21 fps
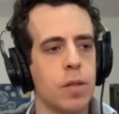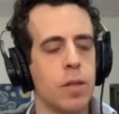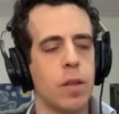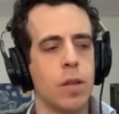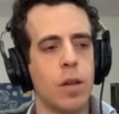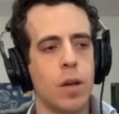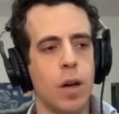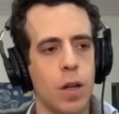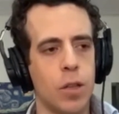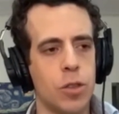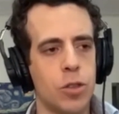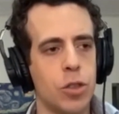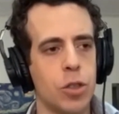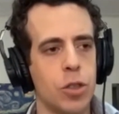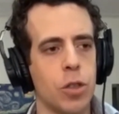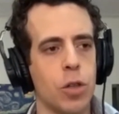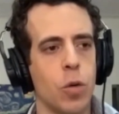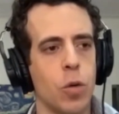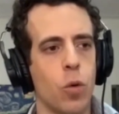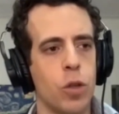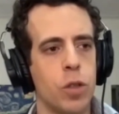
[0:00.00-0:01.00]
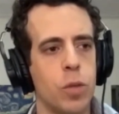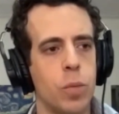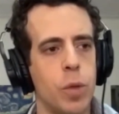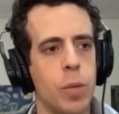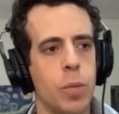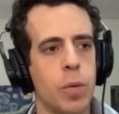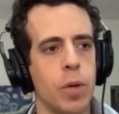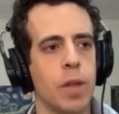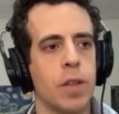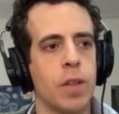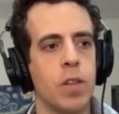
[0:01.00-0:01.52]
and culture, what
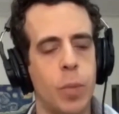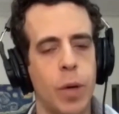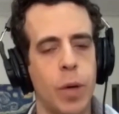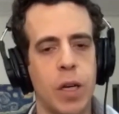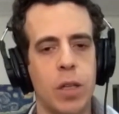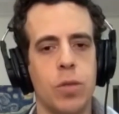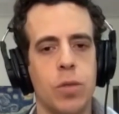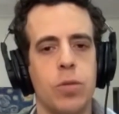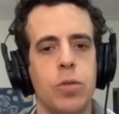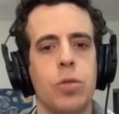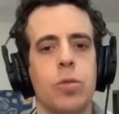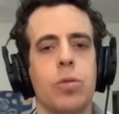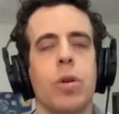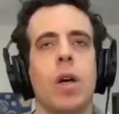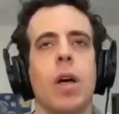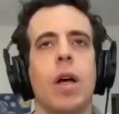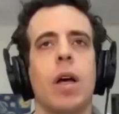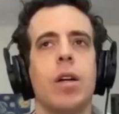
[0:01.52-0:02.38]
people expect of you,